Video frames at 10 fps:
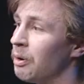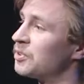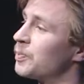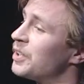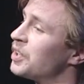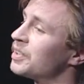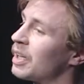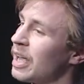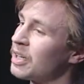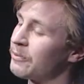of species
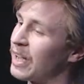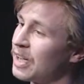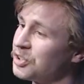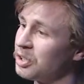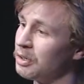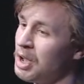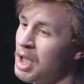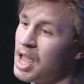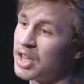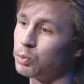identification
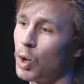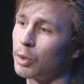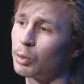is one